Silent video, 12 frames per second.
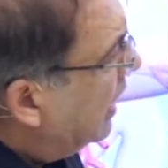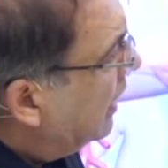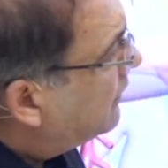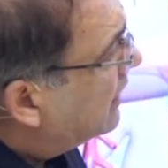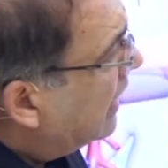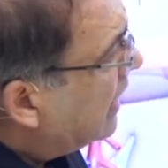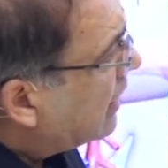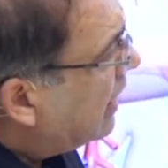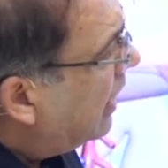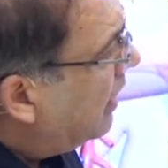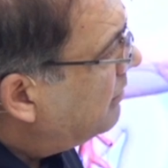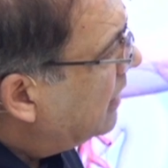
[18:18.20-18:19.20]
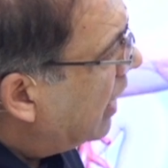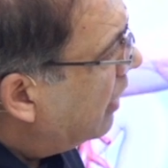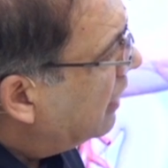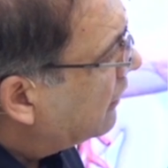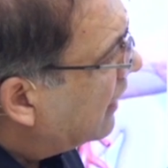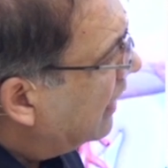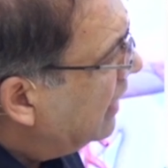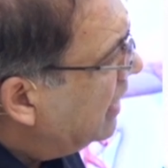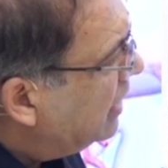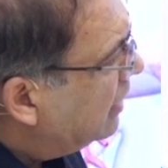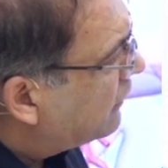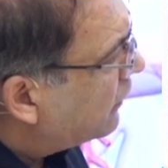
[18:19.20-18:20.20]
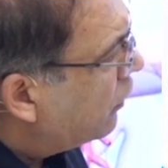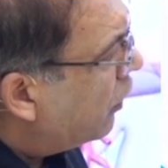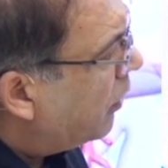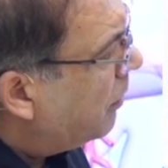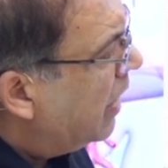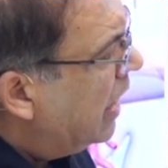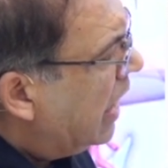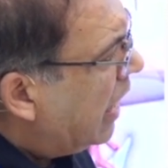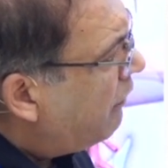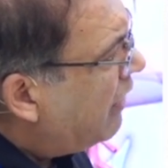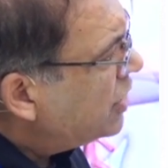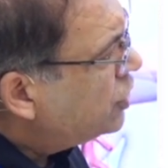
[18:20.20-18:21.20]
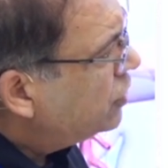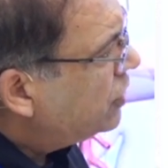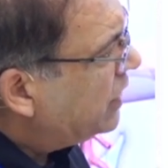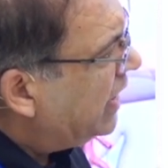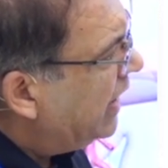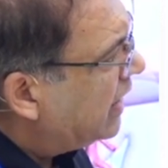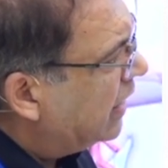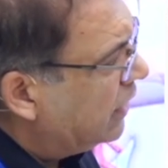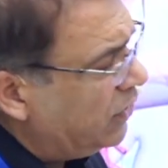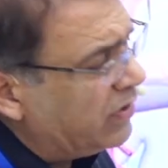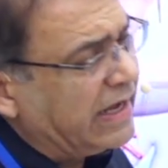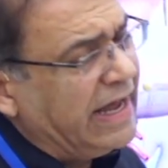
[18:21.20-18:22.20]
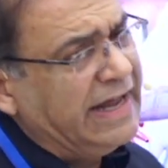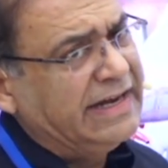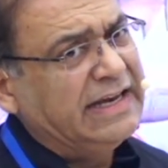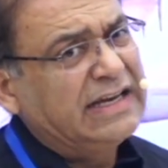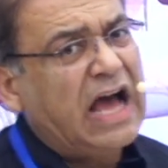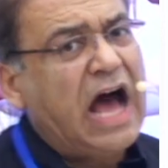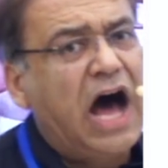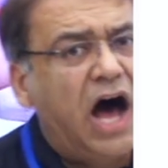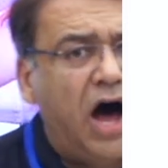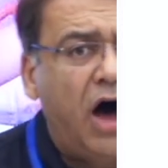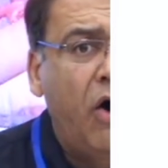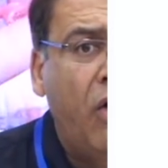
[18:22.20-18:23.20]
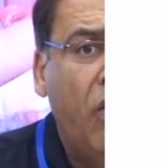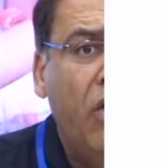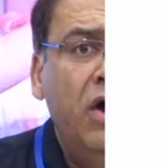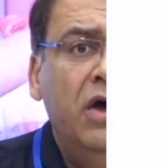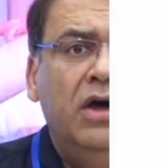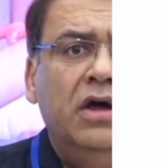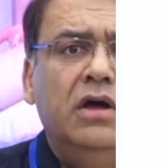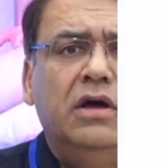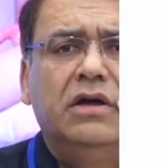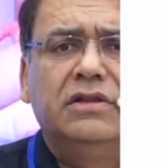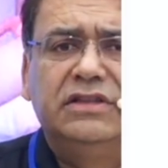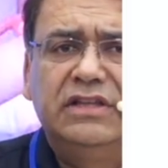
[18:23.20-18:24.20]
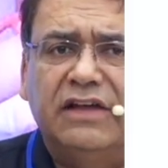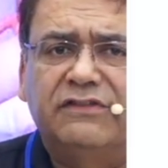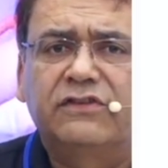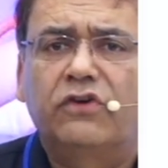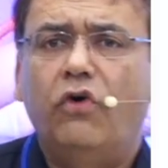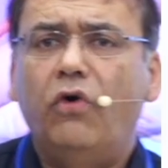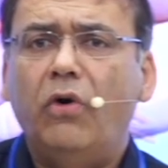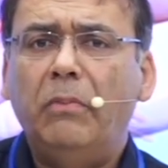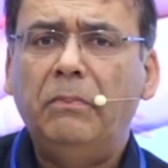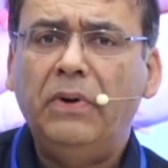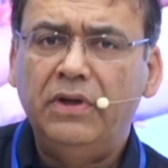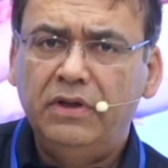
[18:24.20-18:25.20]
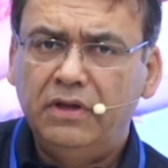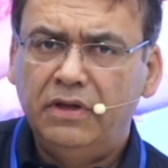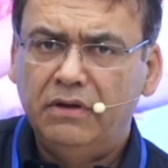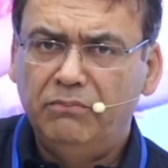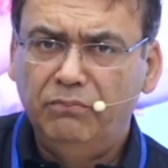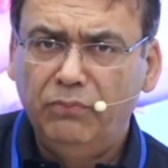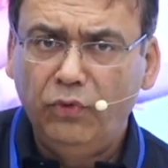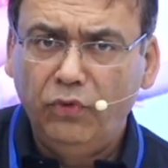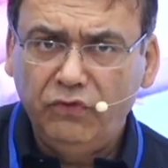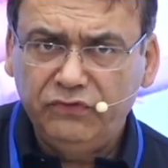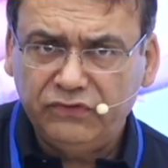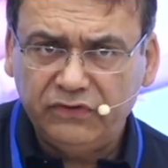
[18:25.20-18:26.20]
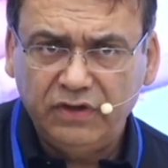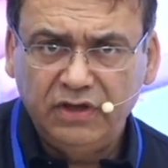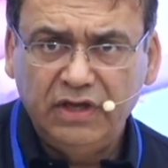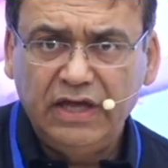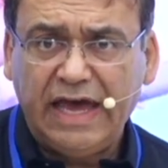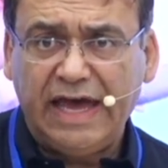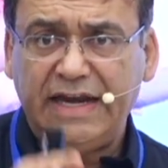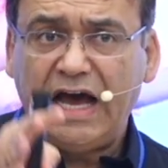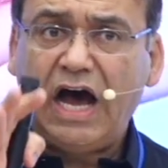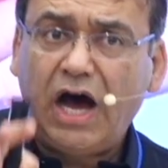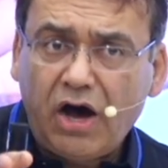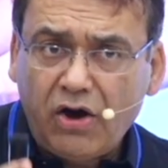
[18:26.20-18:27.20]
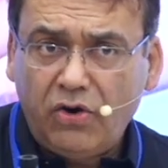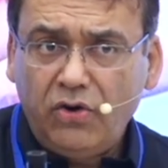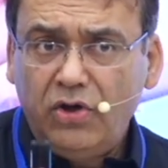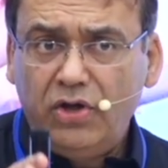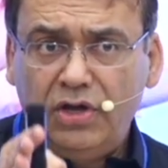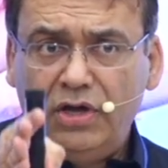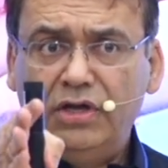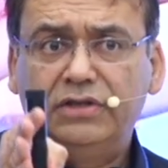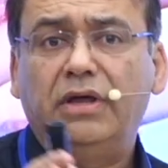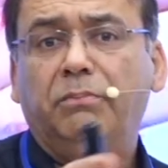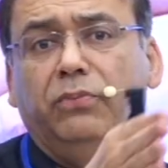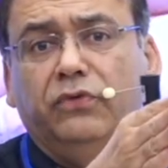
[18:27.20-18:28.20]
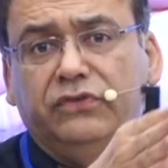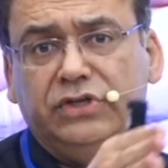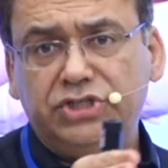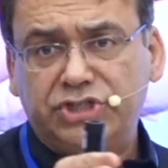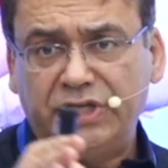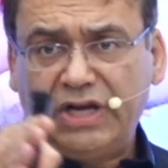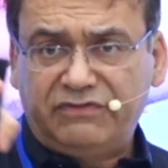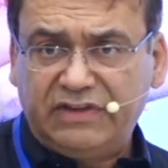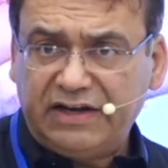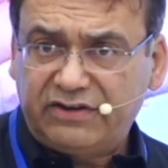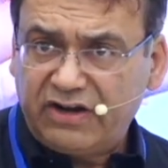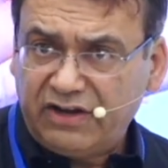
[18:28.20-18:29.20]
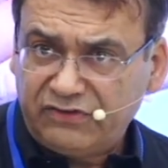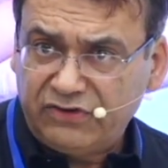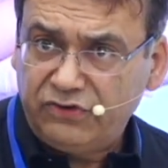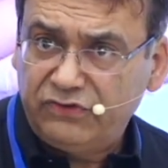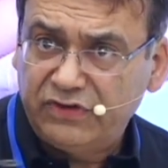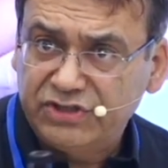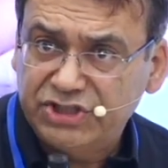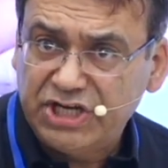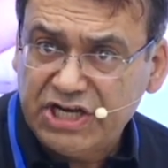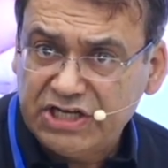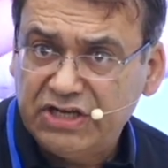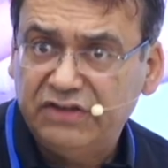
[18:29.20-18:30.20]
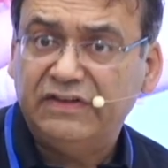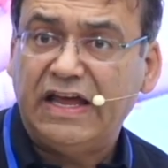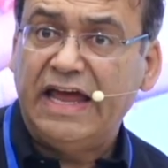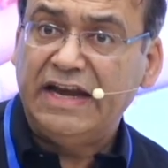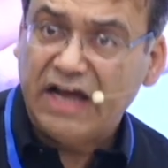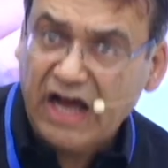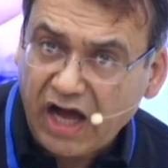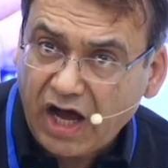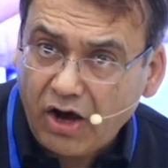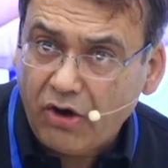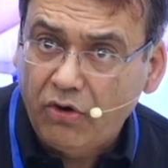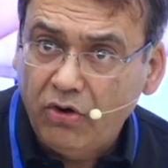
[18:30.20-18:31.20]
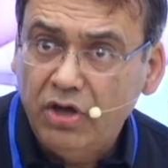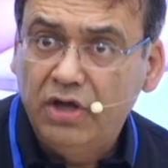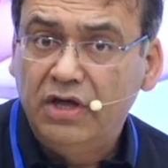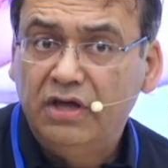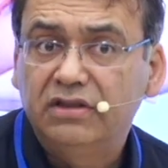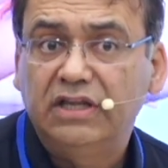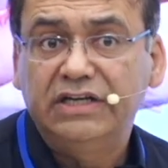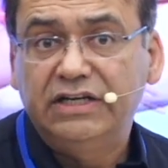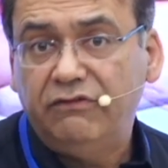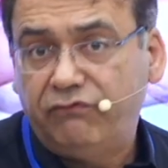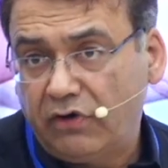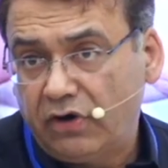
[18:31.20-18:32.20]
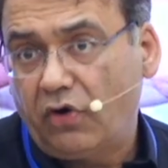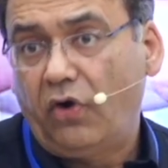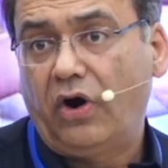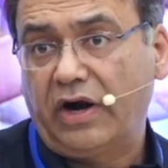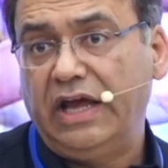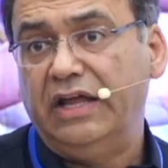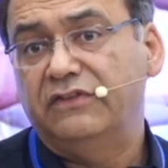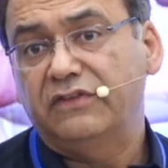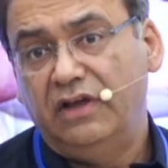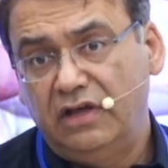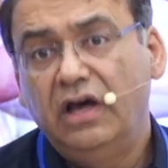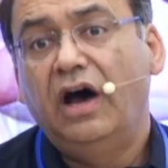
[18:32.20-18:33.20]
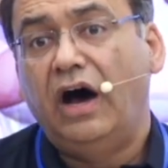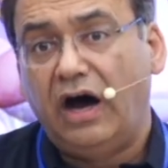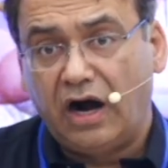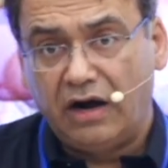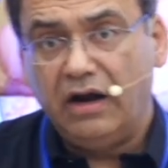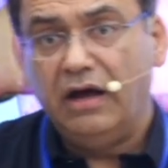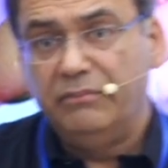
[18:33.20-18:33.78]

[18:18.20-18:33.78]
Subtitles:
It's going to come down, it's a linear scope. I want you to take a look at it, how the scope moves and how the position of that transducer changes and how the different organs are